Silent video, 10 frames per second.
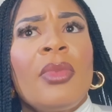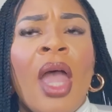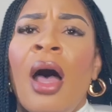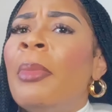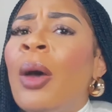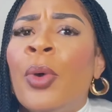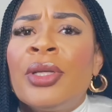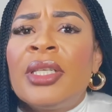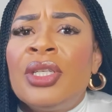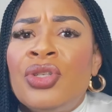I
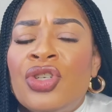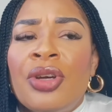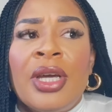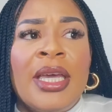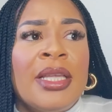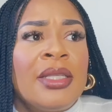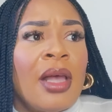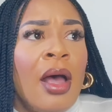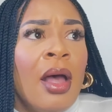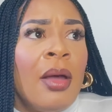worked in insurance.
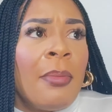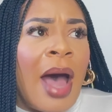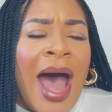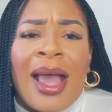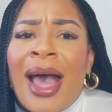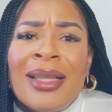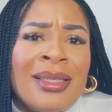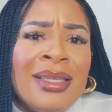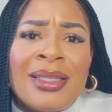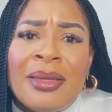I got
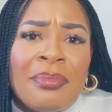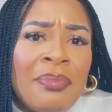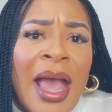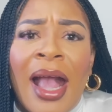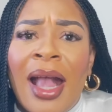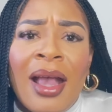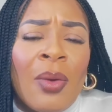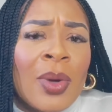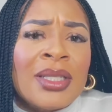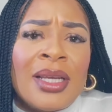decent pay.
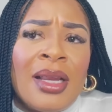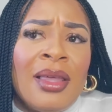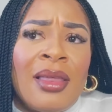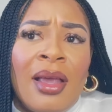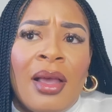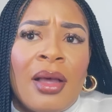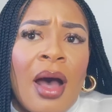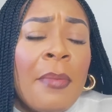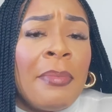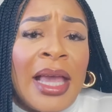It wasn't anything
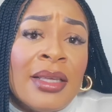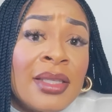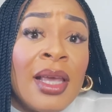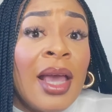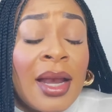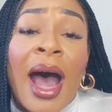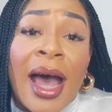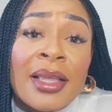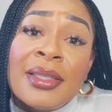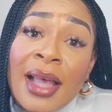amazing in
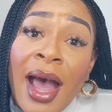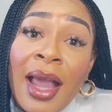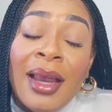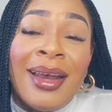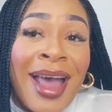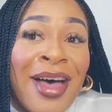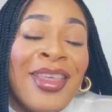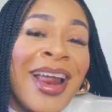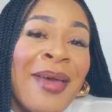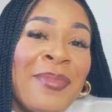hindsight now
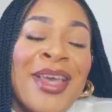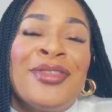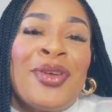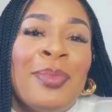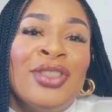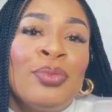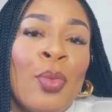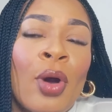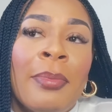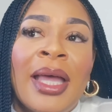that I make so much
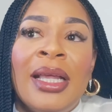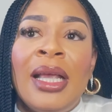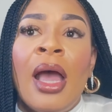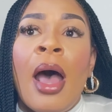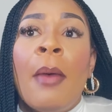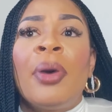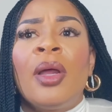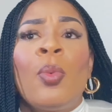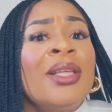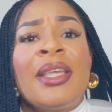more money,
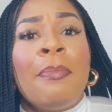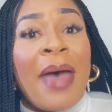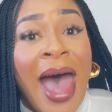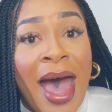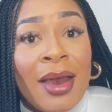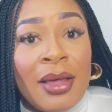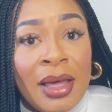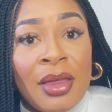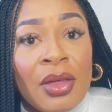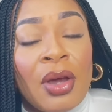but it wasn't bad
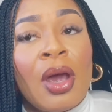either.